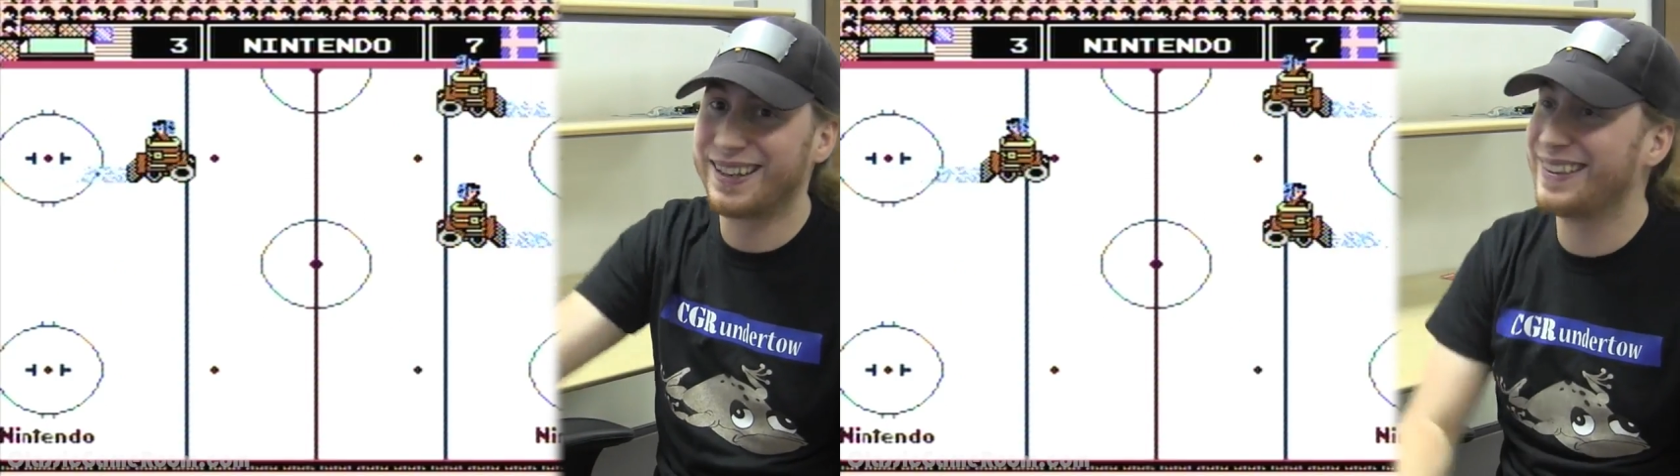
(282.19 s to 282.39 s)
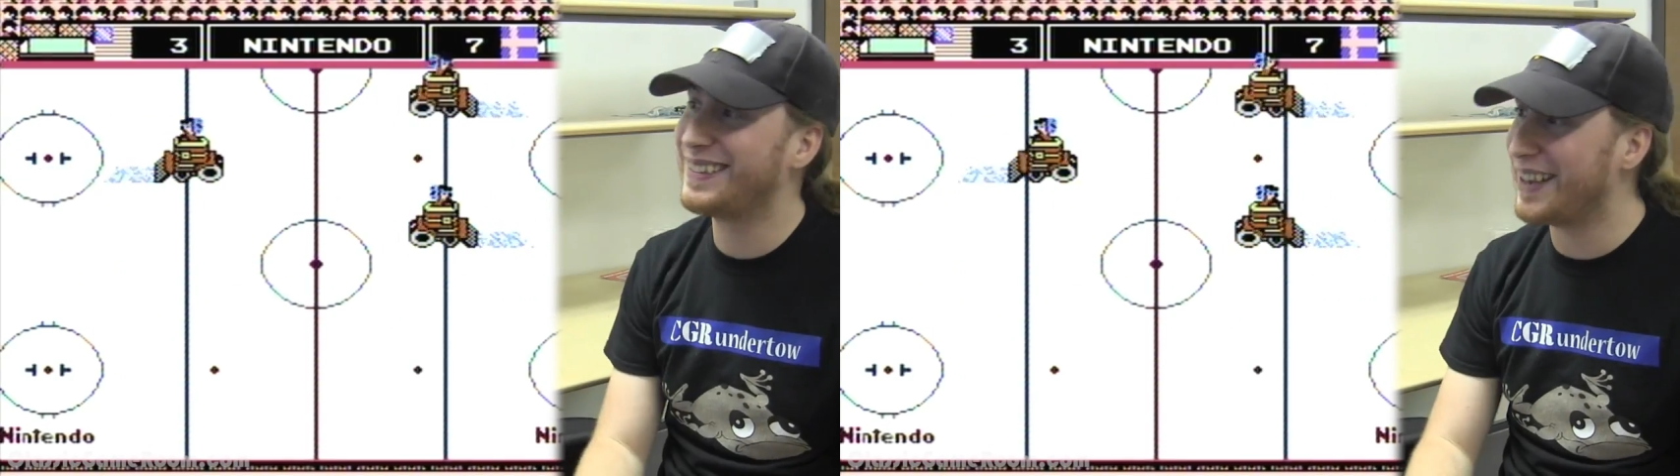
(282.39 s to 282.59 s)

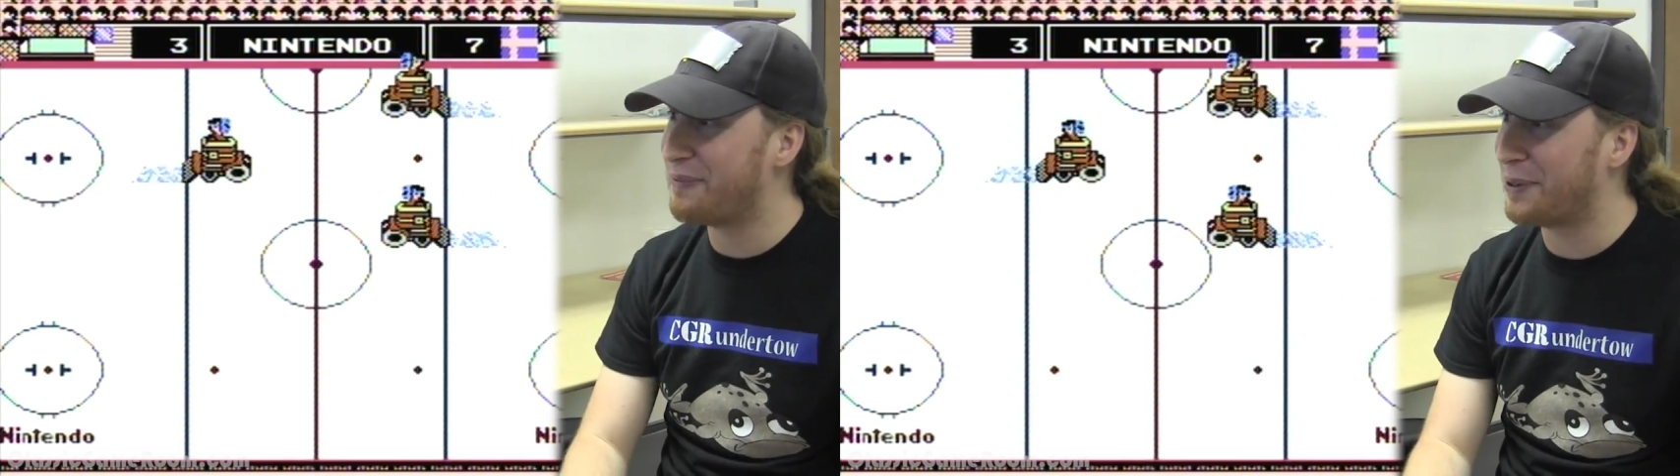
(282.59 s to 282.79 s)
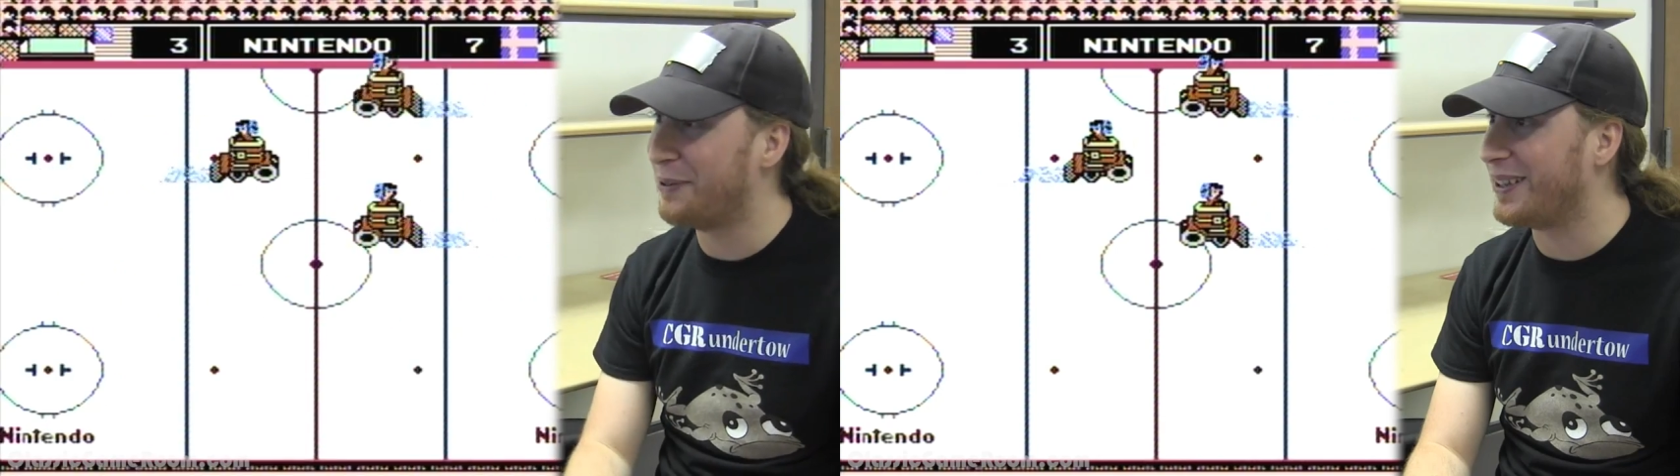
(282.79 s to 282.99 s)
Look at the
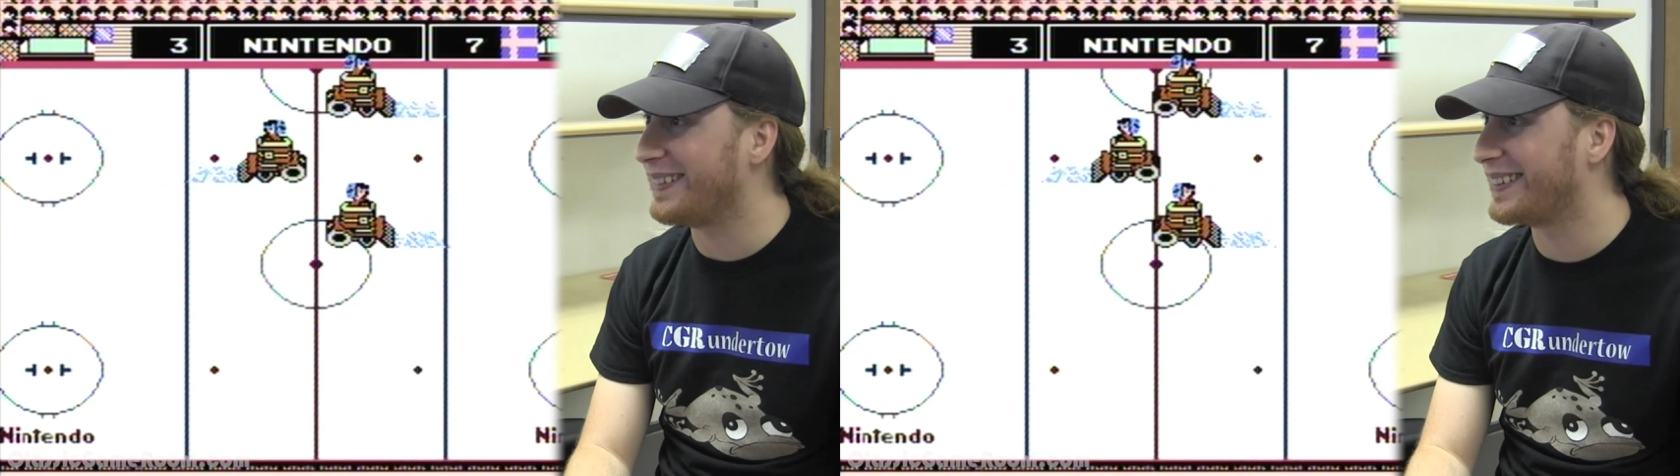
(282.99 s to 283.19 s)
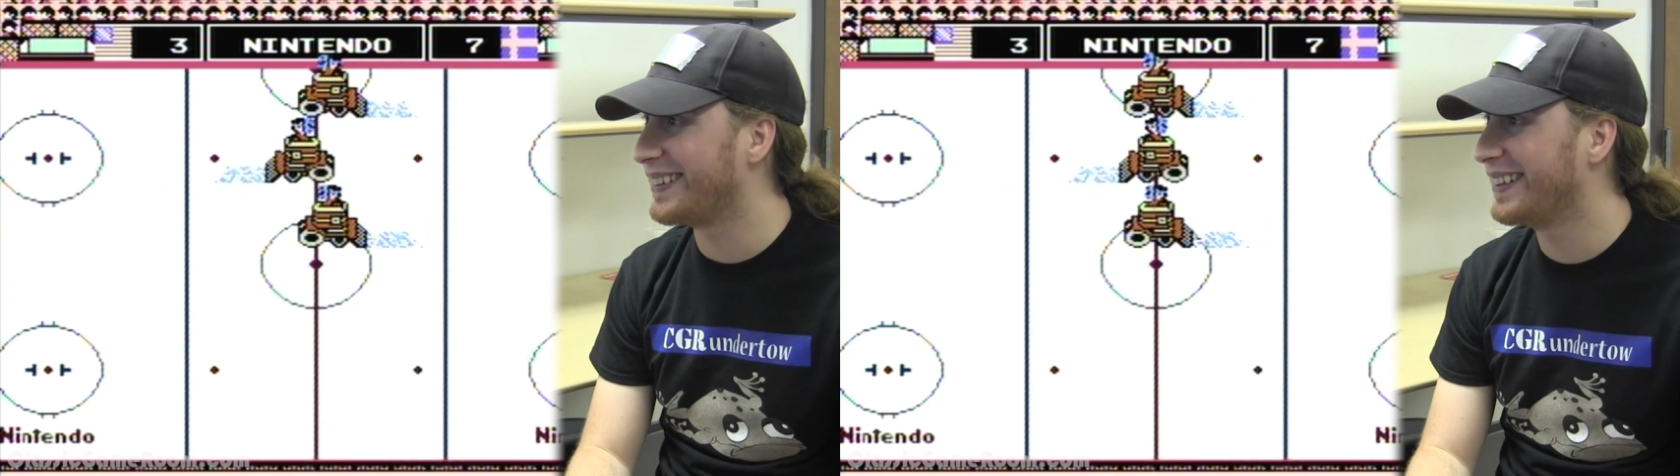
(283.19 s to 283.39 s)

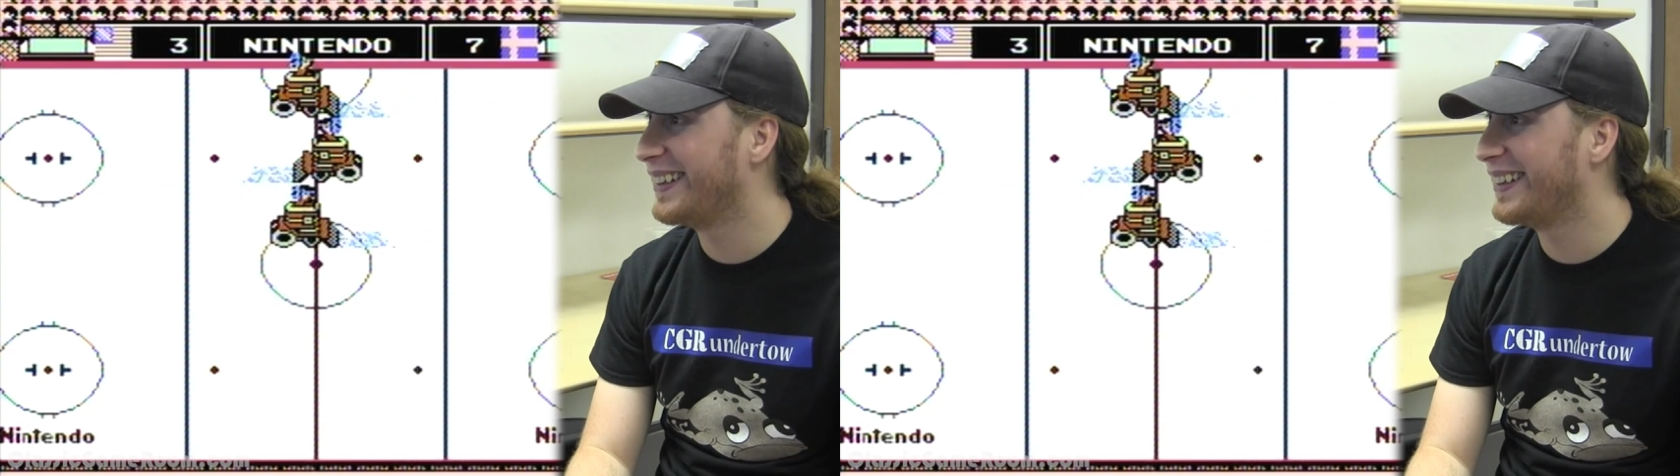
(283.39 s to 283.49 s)
Zambonis.